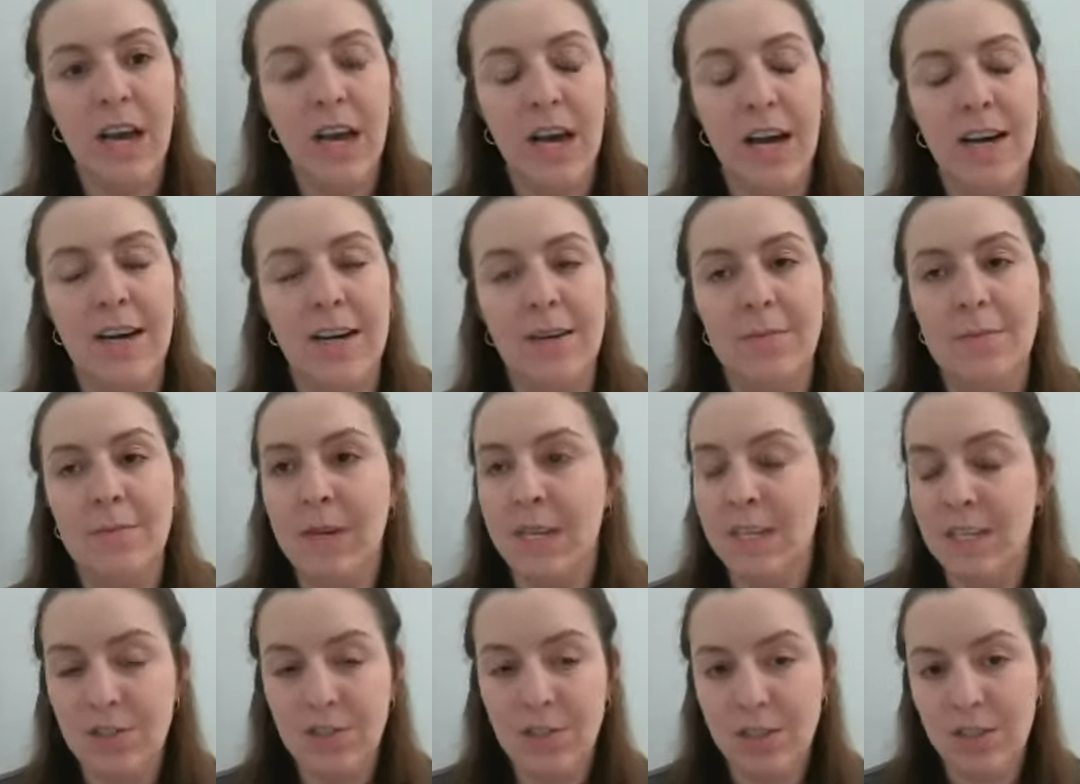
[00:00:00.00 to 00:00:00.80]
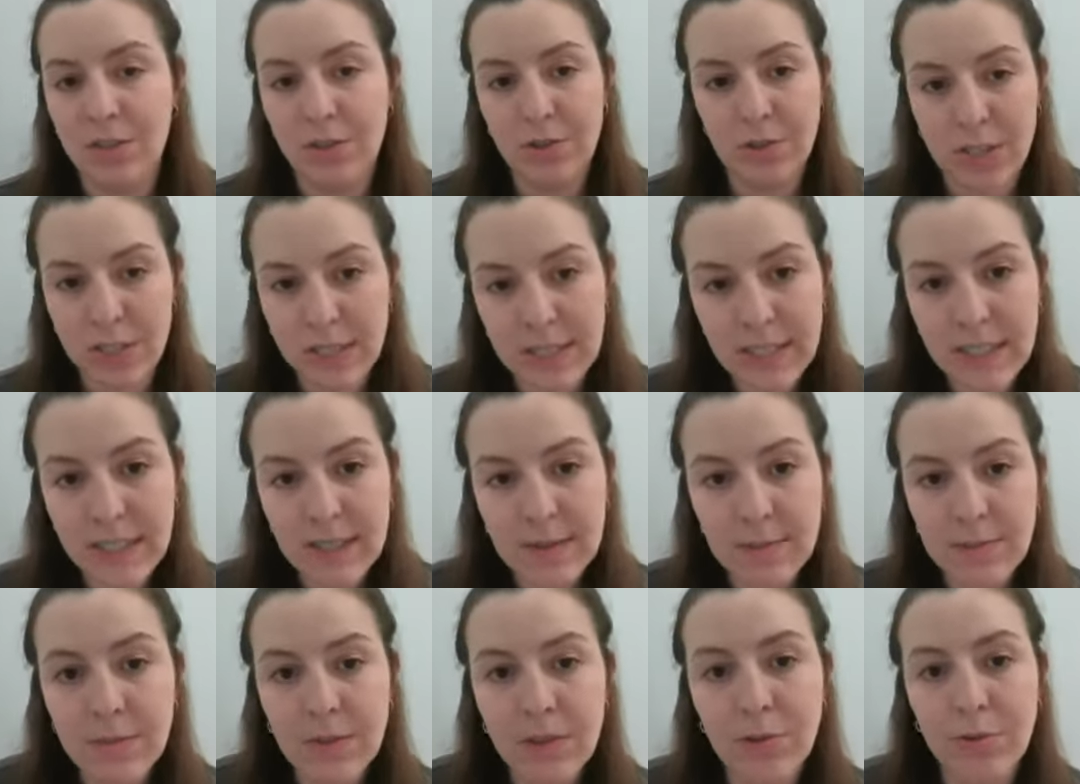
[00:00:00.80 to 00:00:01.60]
uh, managing your
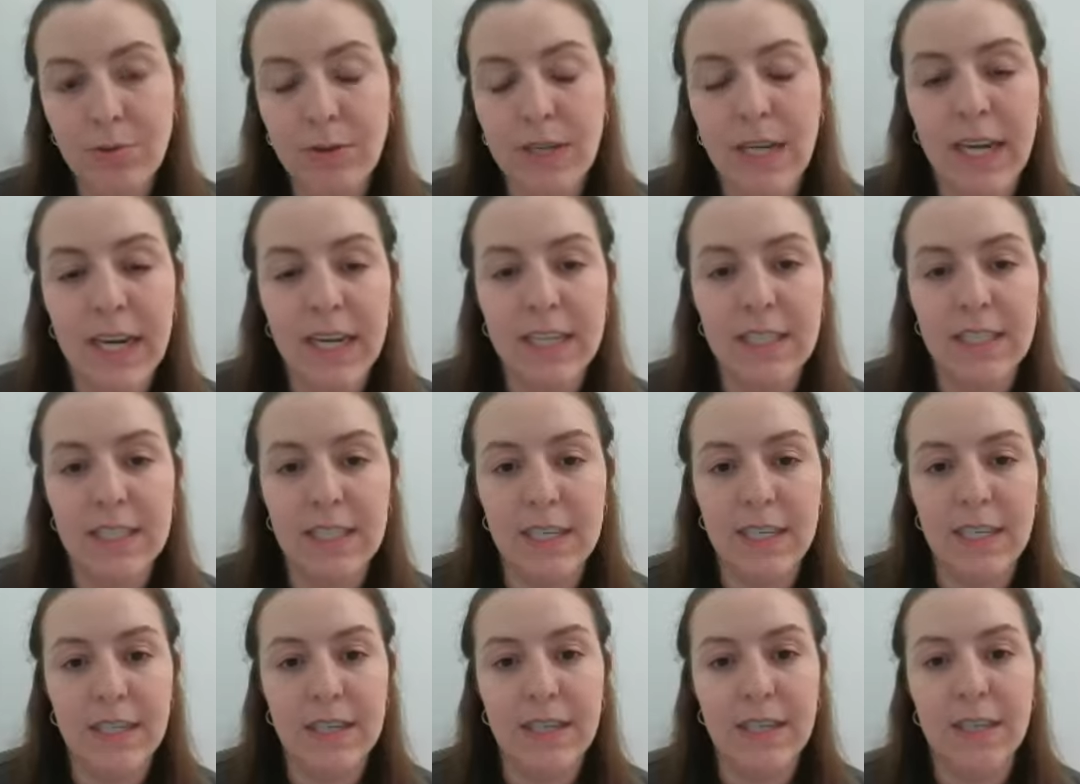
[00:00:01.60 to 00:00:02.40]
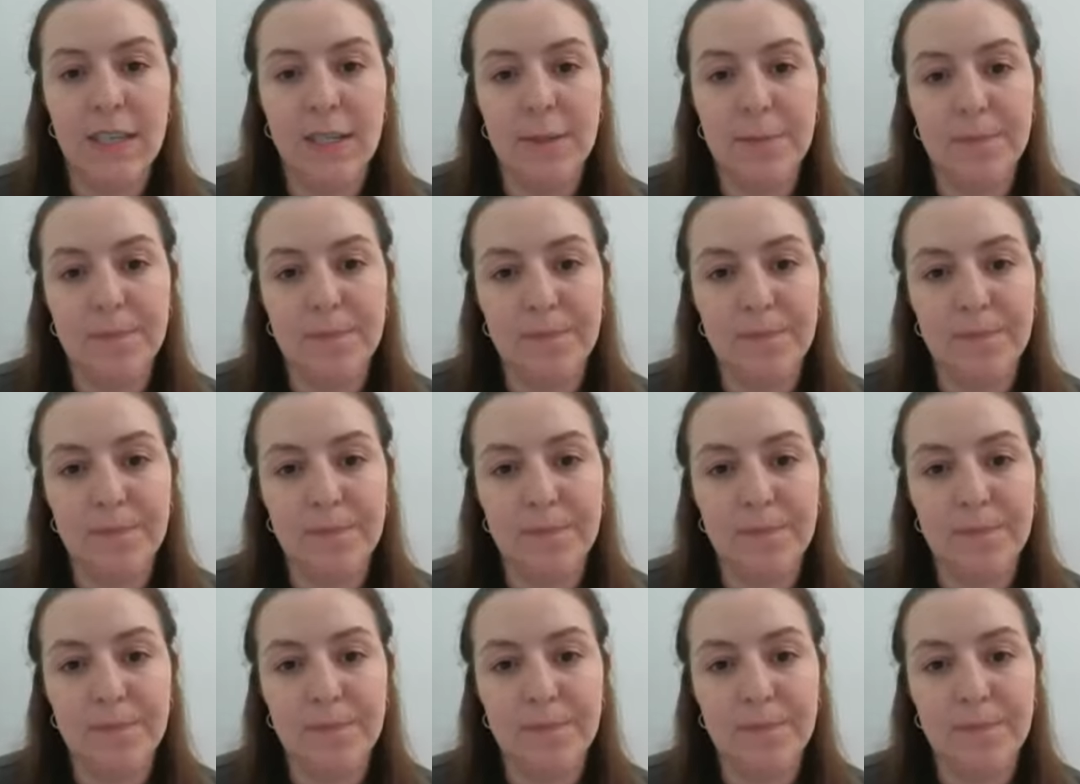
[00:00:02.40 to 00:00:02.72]
team, create, uh,